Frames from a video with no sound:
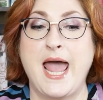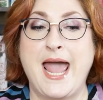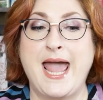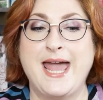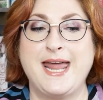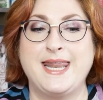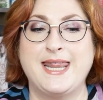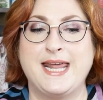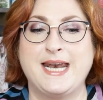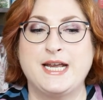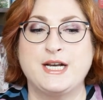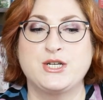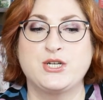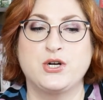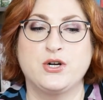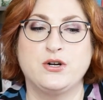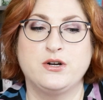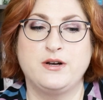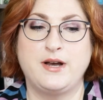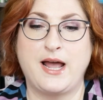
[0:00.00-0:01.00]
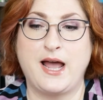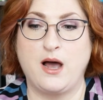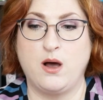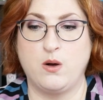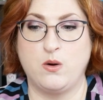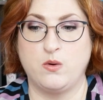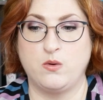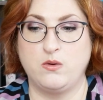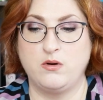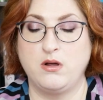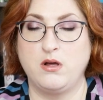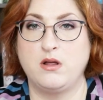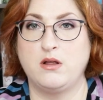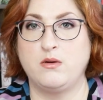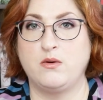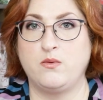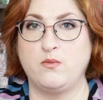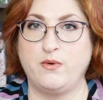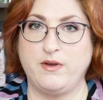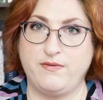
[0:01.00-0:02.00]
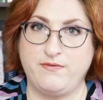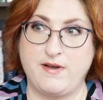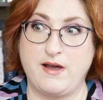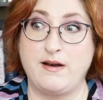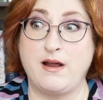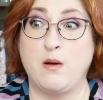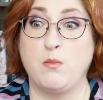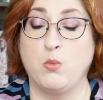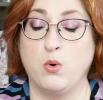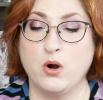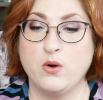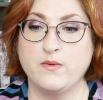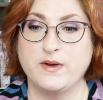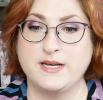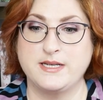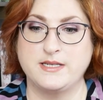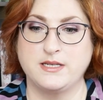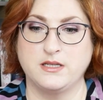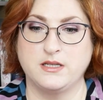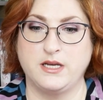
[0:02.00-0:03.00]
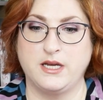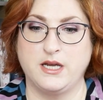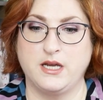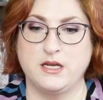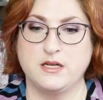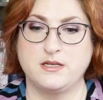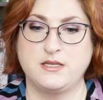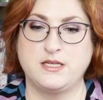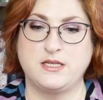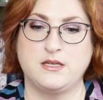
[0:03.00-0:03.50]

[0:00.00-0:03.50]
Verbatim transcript: and then it turned out we found out more recently,